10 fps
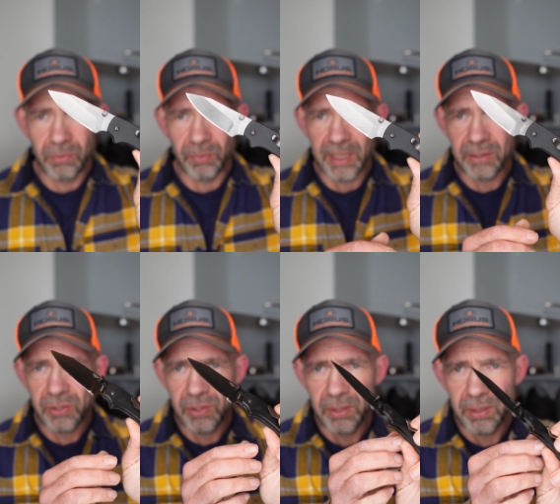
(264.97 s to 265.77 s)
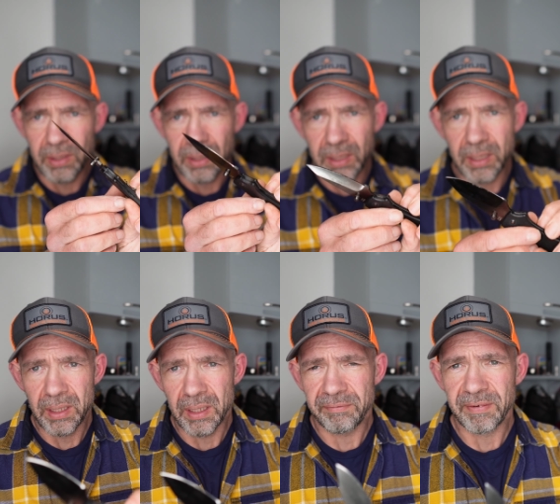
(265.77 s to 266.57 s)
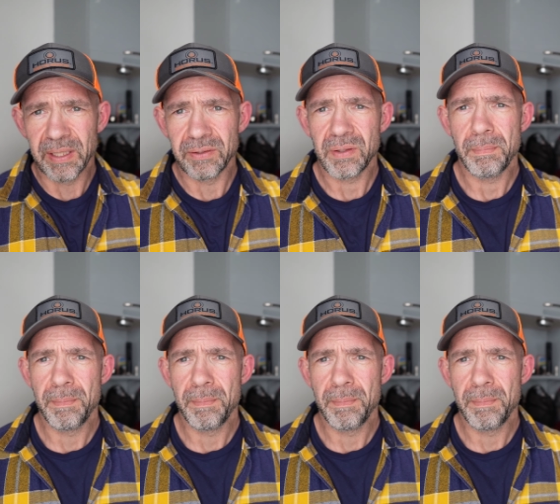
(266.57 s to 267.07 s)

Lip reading: which I found